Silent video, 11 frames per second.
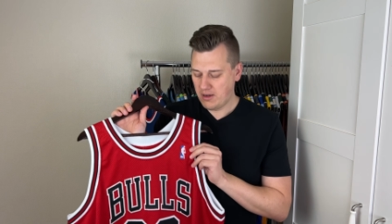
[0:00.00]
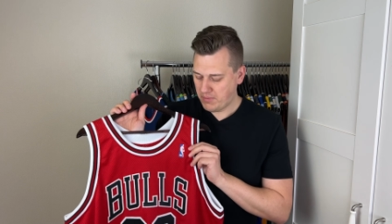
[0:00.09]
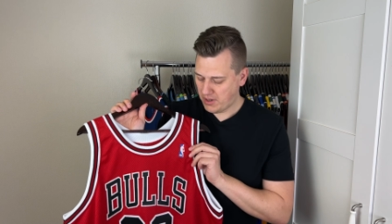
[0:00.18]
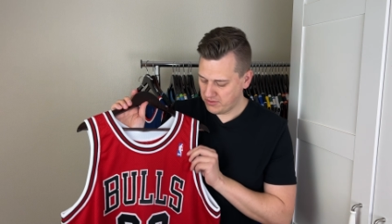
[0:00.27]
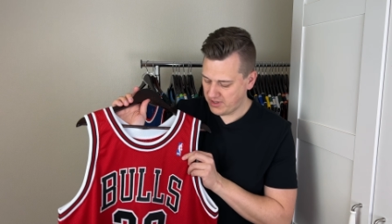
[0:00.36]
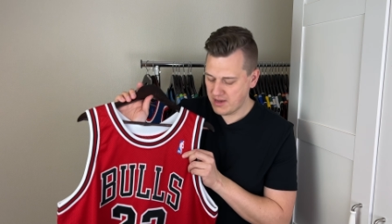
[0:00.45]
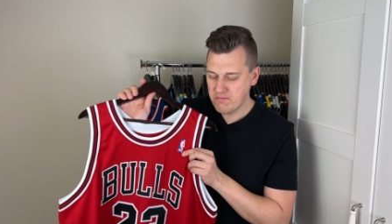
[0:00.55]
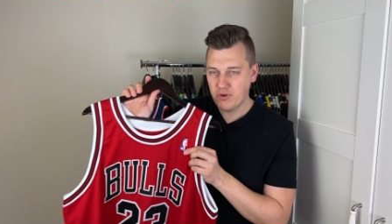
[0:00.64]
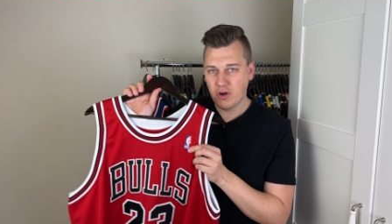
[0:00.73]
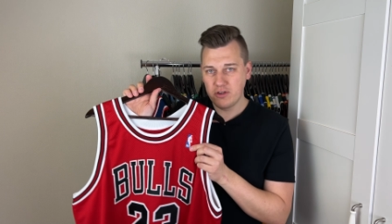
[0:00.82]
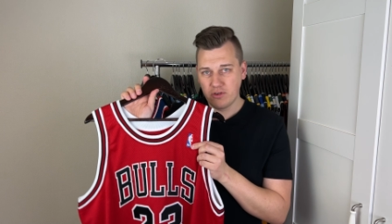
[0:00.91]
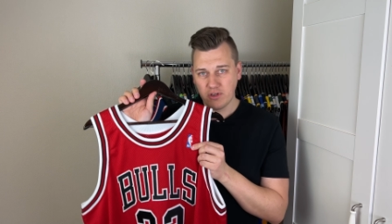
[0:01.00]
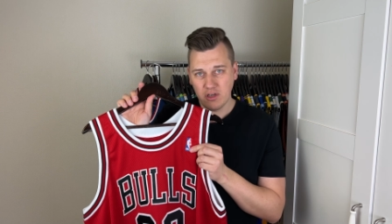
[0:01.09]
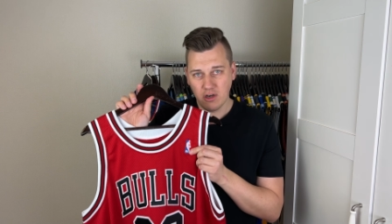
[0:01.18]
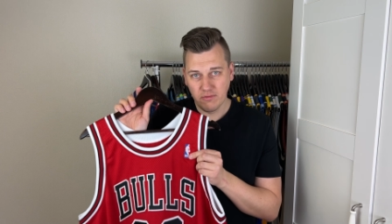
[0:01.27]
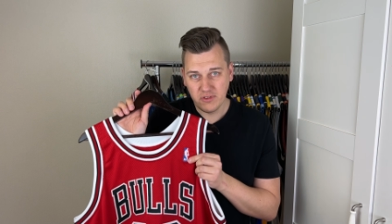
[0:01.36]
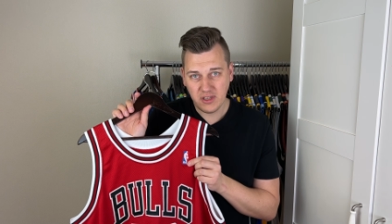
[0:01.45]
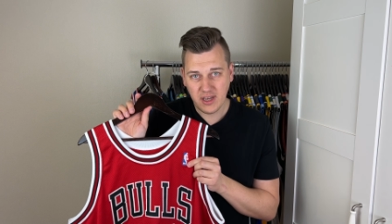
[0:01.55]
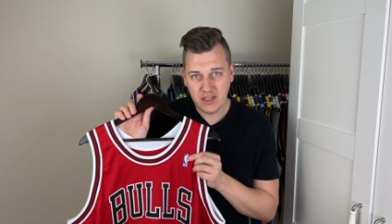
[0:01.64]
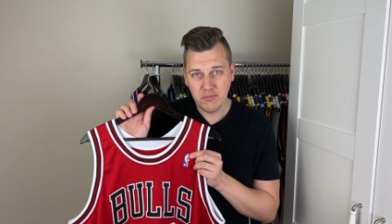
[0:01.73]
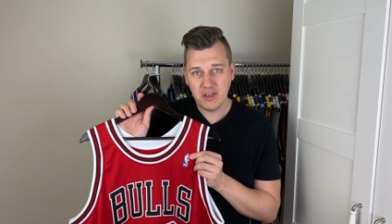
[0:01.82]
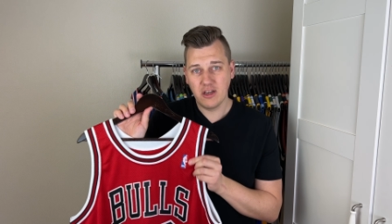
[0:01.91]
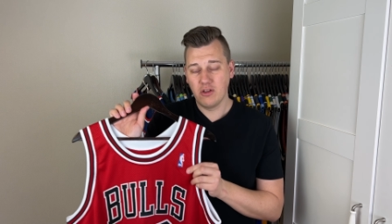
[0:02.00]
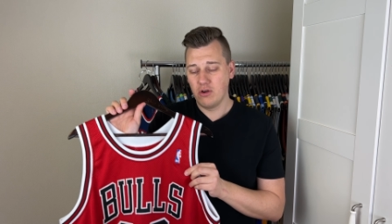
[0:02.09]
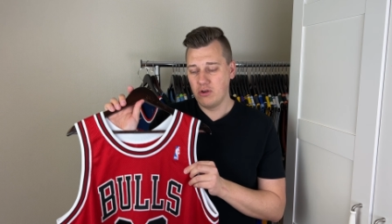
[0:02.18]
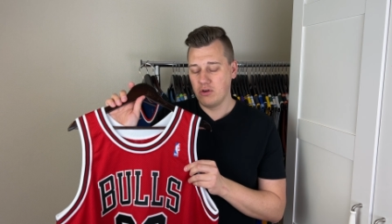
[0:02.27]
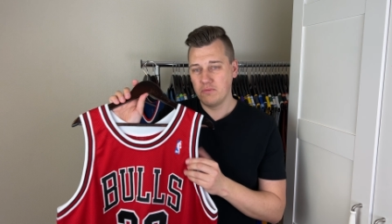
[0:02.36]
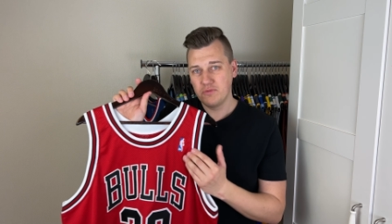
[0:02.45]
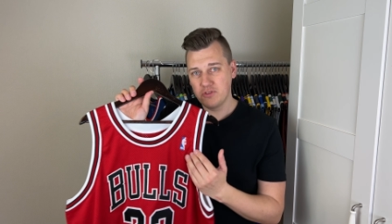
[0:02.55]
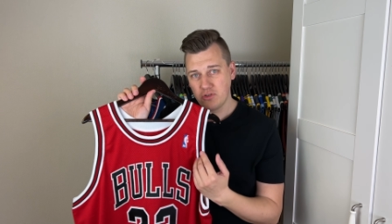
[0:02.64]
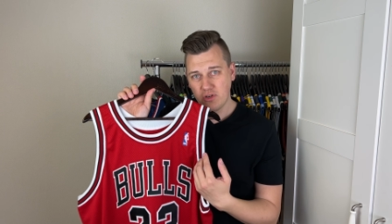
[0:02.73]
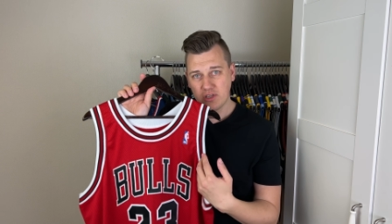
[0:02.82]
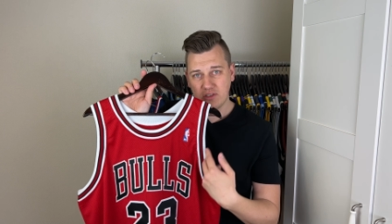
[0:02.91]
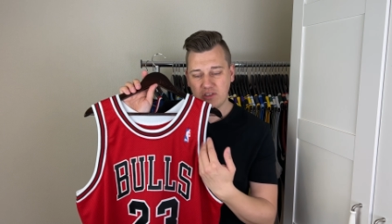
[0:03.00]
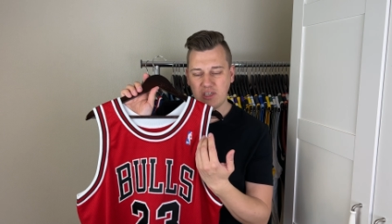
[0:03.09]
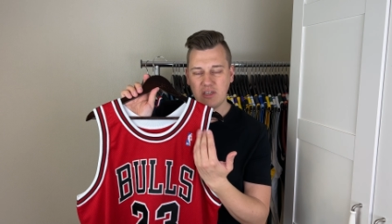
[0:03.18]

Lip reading: about the embroidery of the NBA logo. So you can see